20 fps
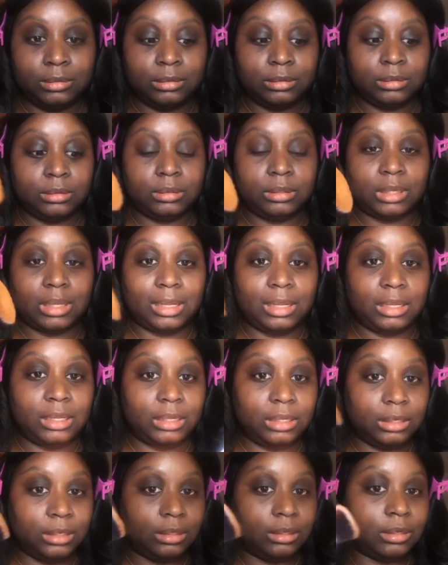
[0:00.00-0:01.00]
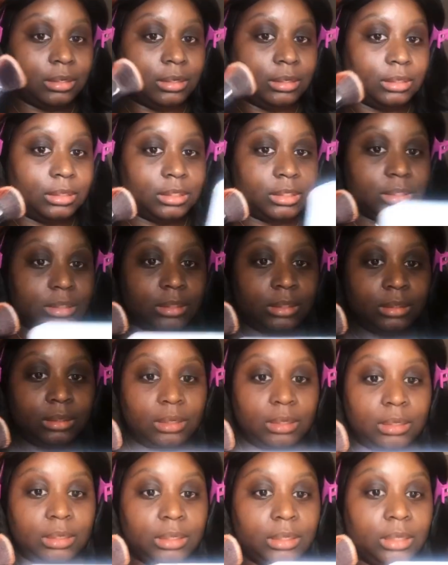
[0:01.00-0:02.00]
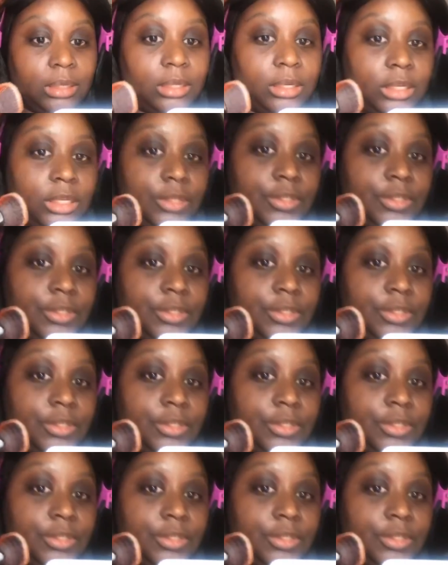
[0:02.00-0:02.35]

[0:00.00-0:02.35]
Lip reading: And I'm going to use